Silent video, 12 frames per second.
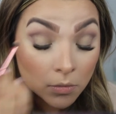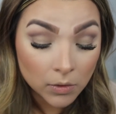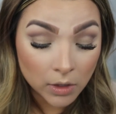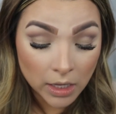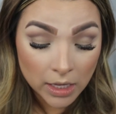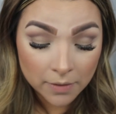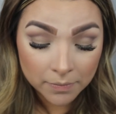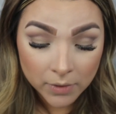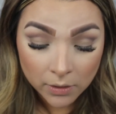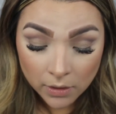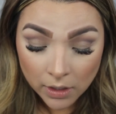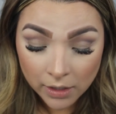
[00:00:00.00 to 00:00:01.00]
Okay,
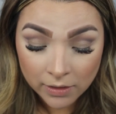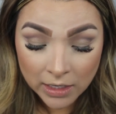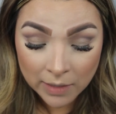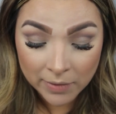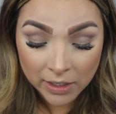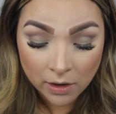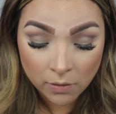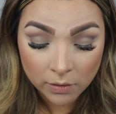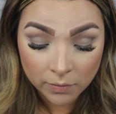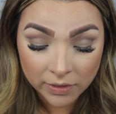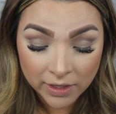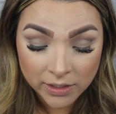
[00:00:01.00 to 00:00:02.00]
and then I'm gonna go in
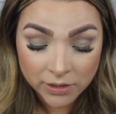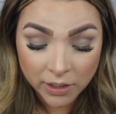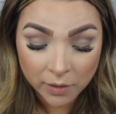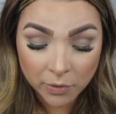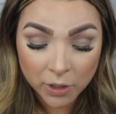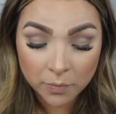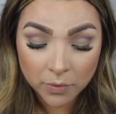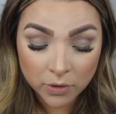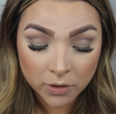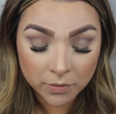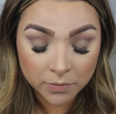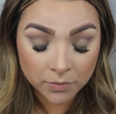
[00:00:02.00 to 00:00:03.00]
with that dark
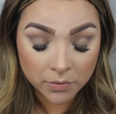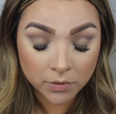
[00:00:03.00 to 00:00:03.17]
purple.